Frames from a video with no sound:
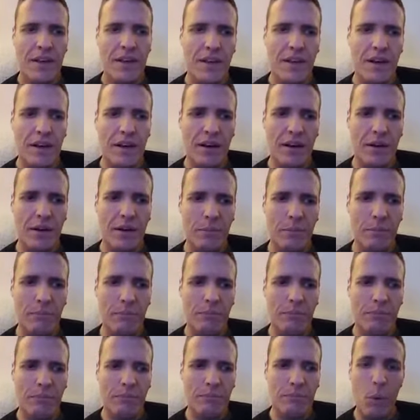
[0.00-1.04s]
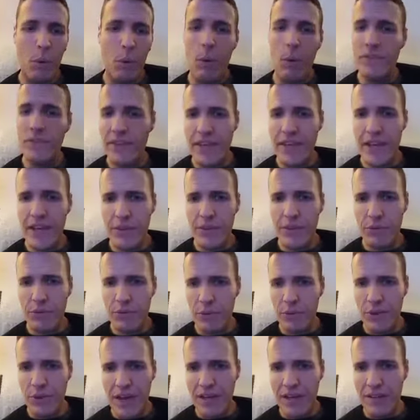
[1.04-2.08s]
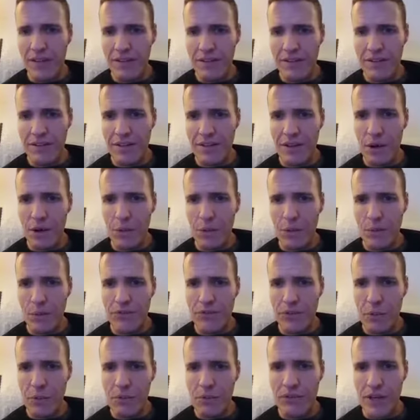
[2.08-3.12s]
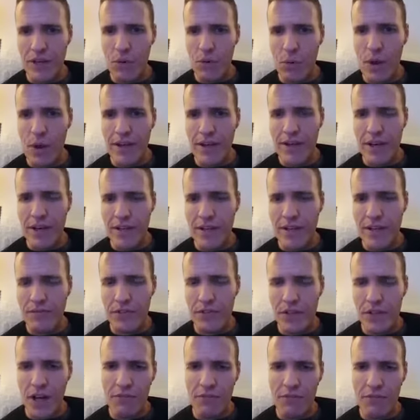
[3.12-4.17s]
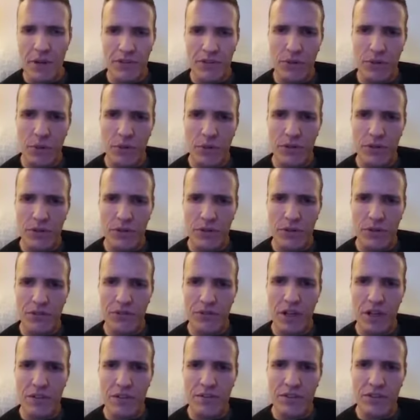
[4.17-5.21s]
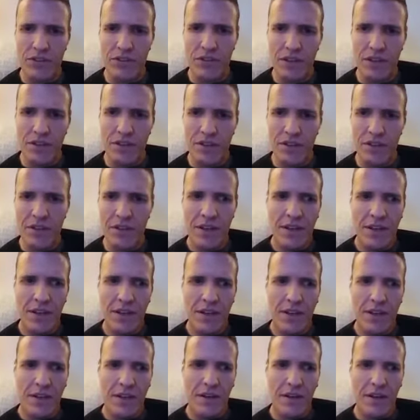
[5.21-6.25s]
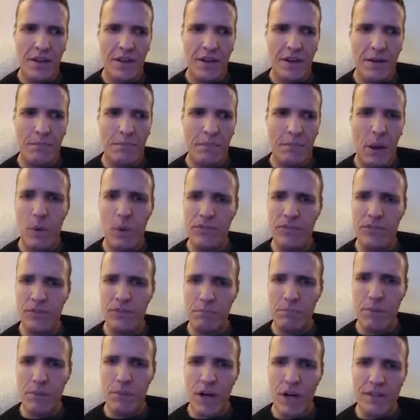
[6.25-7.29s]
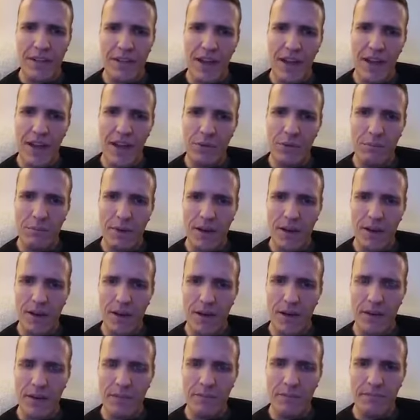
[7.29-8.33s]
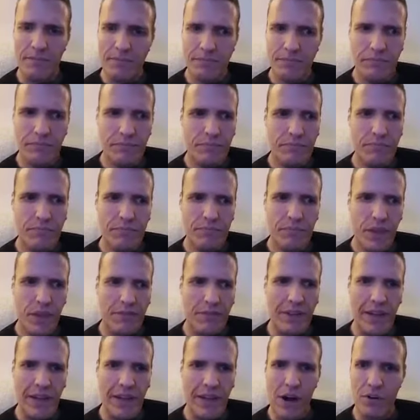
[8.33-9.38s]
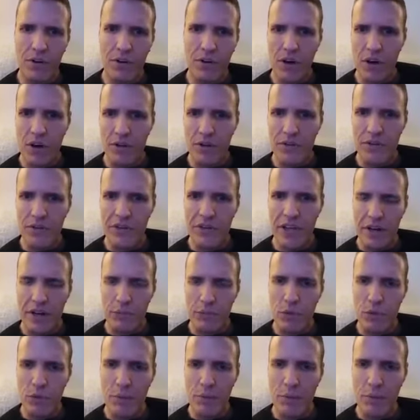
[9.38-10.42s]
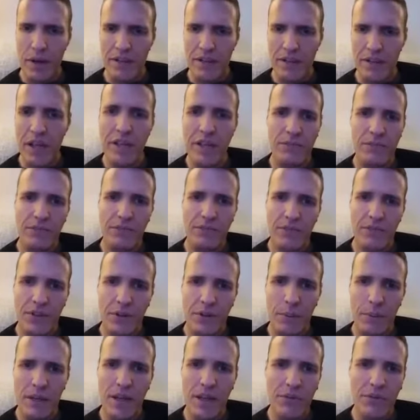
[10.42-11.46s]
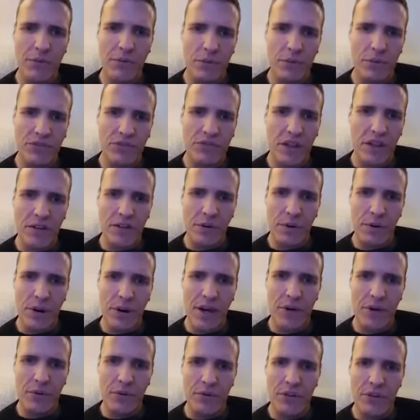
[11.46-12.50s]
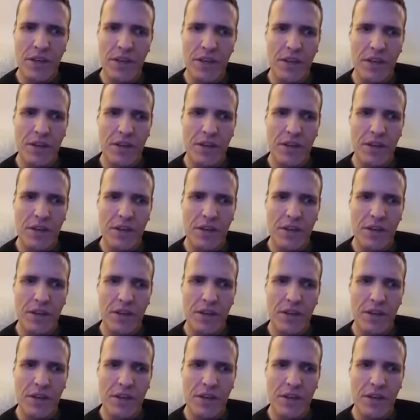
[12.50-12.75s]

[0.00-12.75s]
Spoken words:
But once I got through that, it was almost like a weight got lifted off my shoulders, and all of a sudden, I wasn't bogged down by having alcohol just kind of rule my life. My life was centered around,